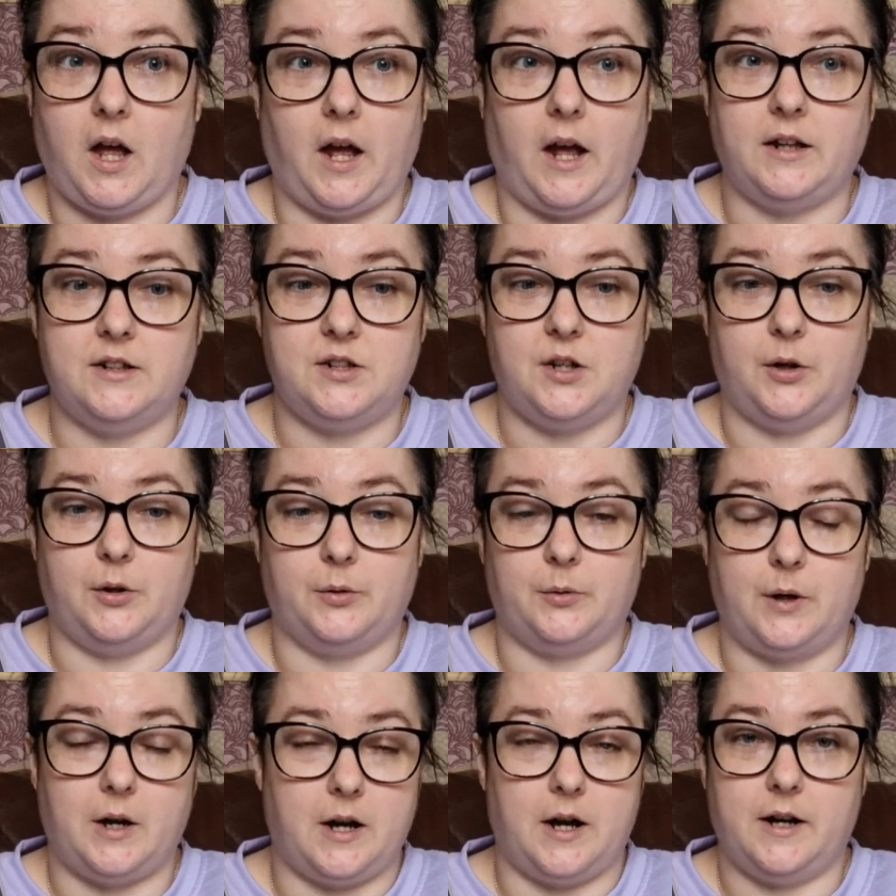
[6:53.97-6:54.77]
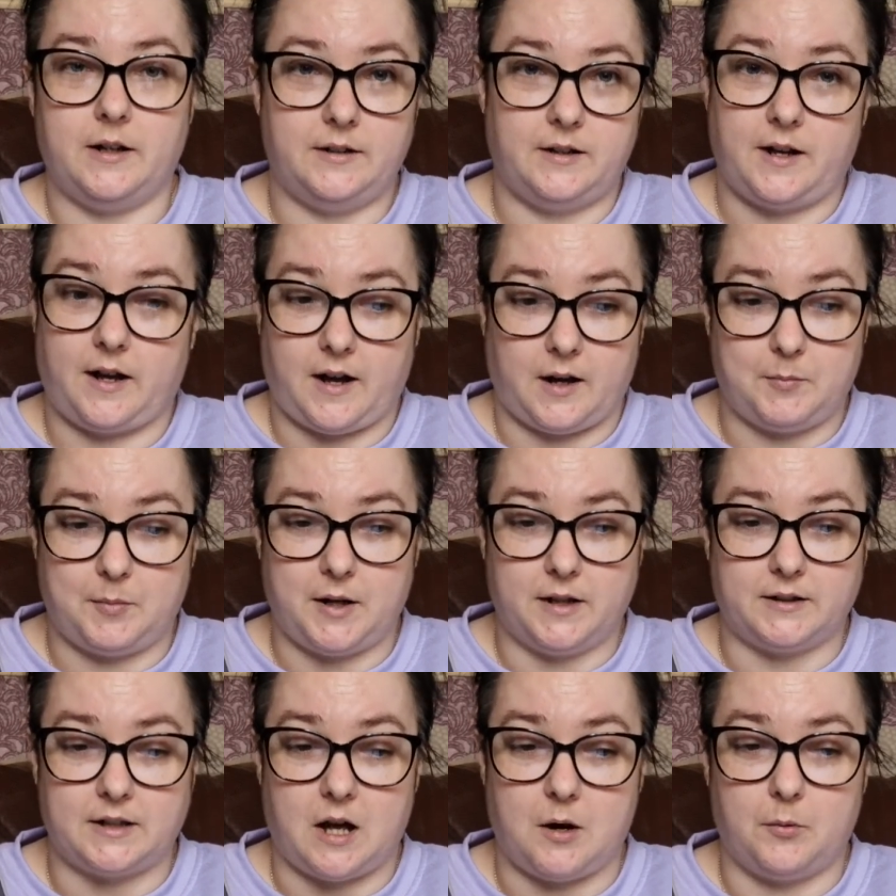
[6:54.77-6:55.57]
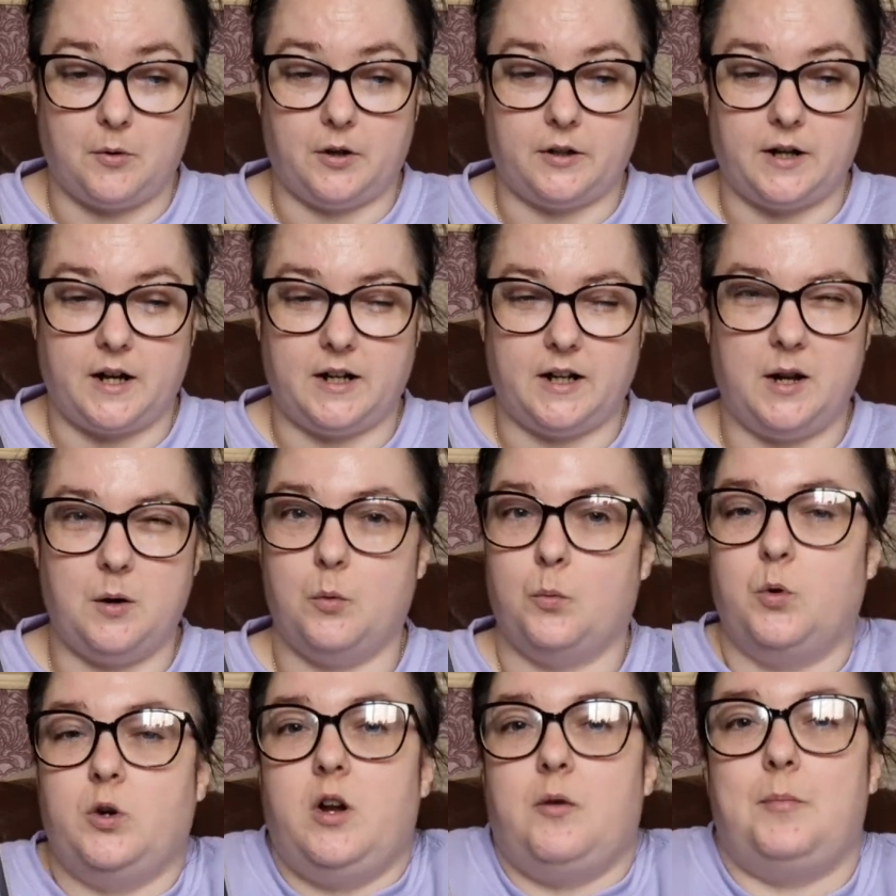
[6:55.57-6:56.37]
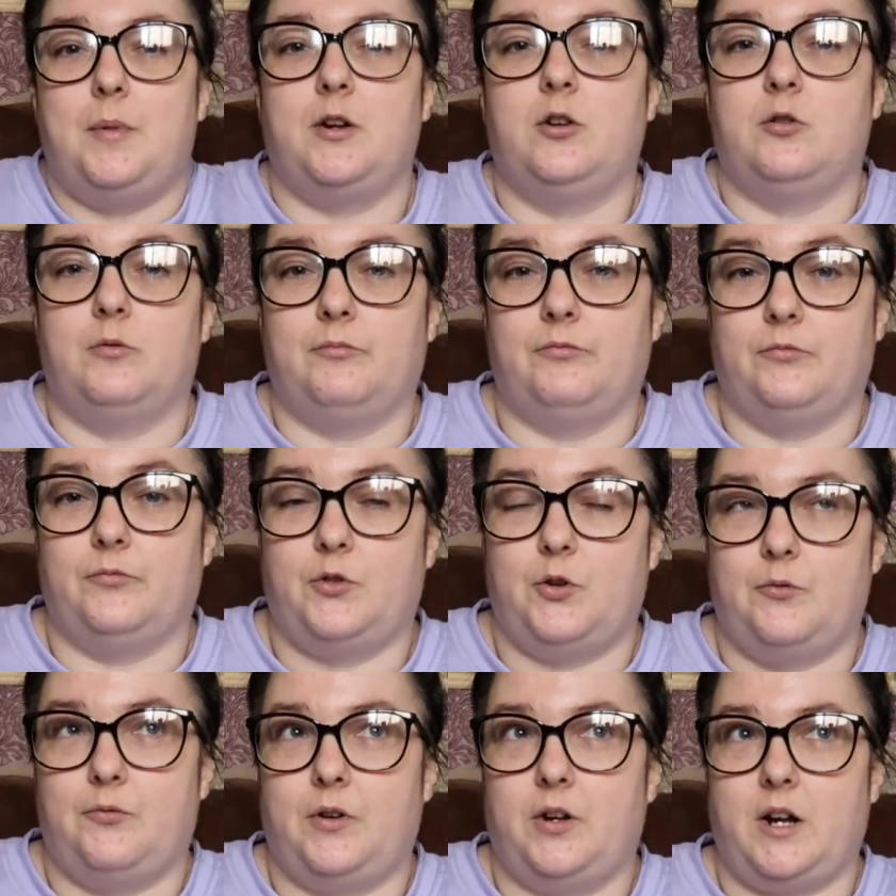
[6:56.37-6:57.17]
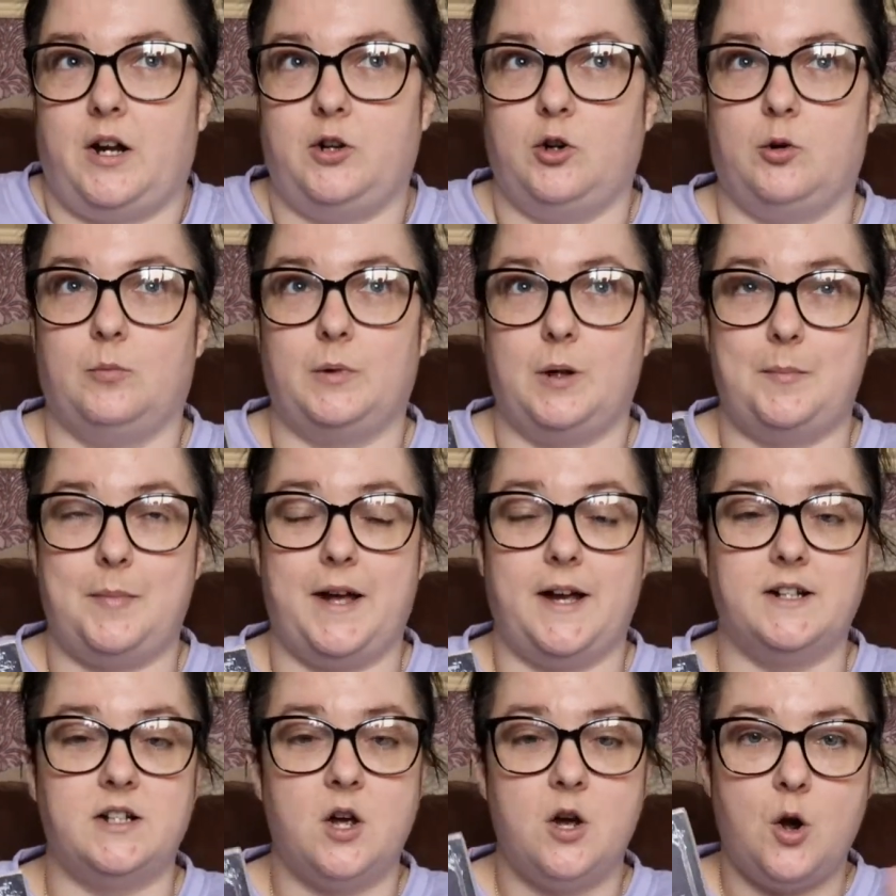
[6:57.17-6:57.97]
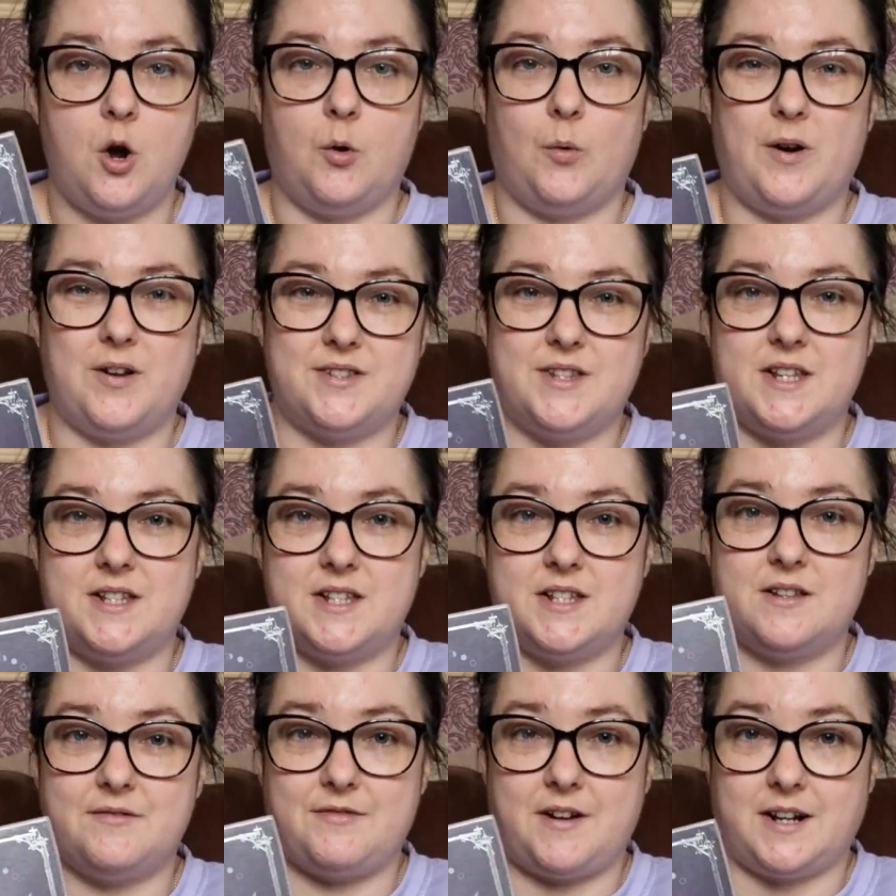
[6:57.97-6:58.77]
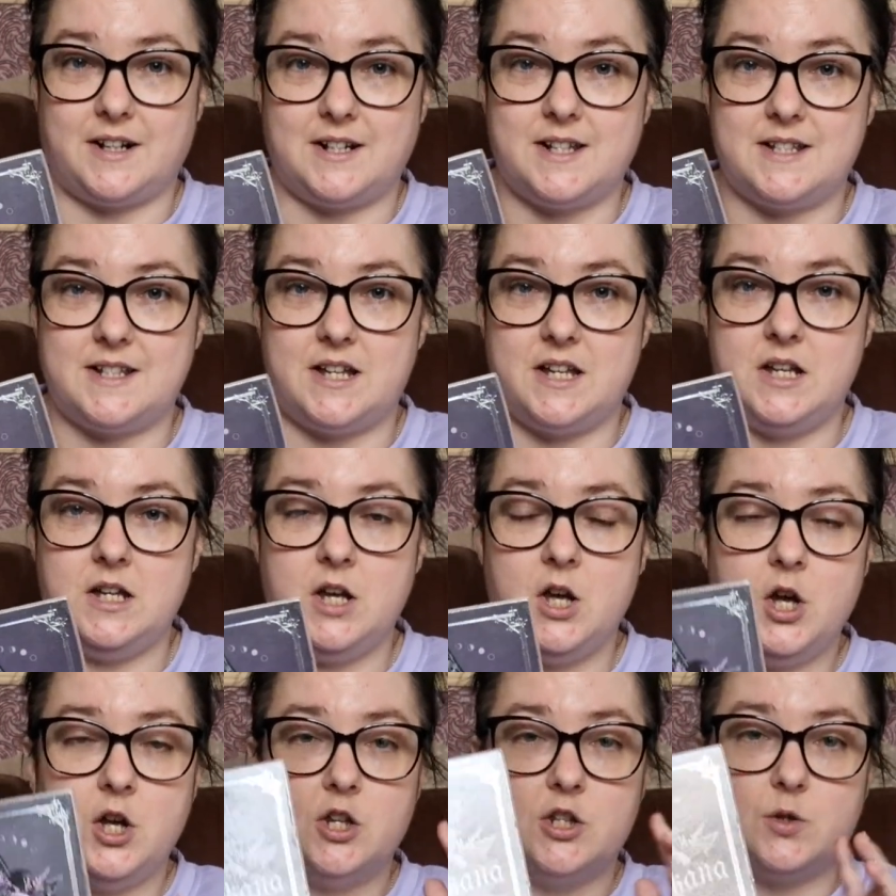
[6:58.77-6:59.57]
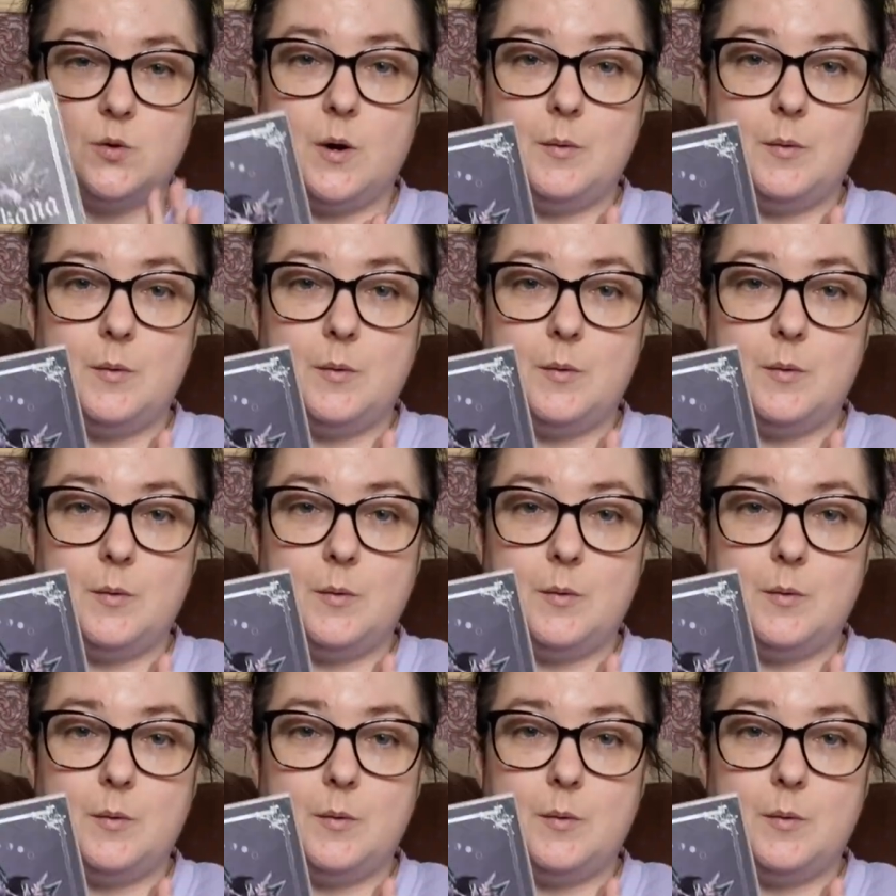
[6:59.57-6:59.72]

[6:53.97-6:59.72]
So yeah, I picked that one, and it wouldn't have been something I normally pick, whereas this is a fantasy, so I